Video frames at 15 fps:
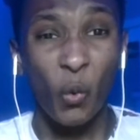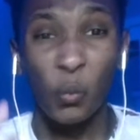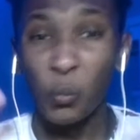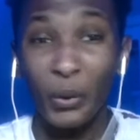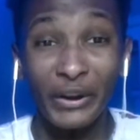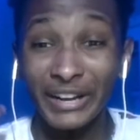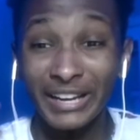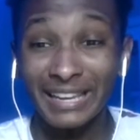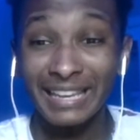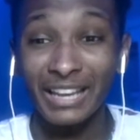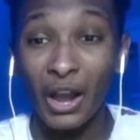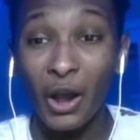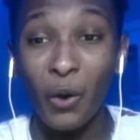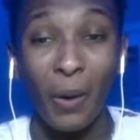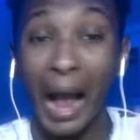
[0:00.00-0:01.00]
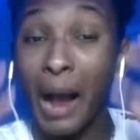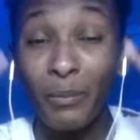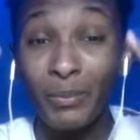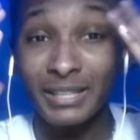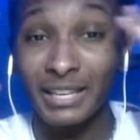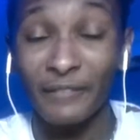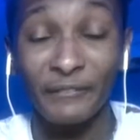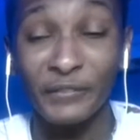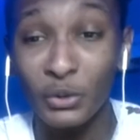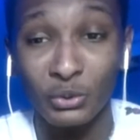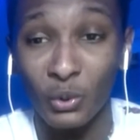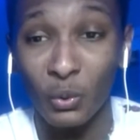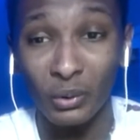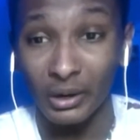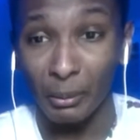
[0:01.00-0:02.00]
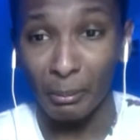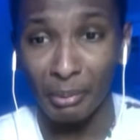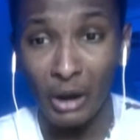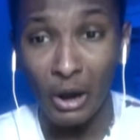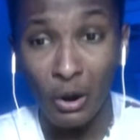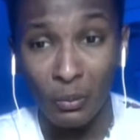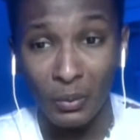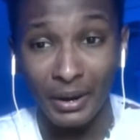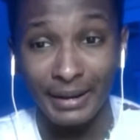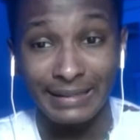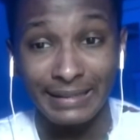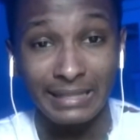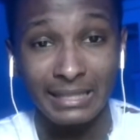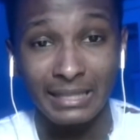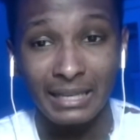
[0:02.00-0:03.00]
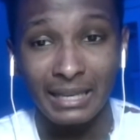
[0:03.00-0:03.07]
Where did he go? I was confused on where the ball was.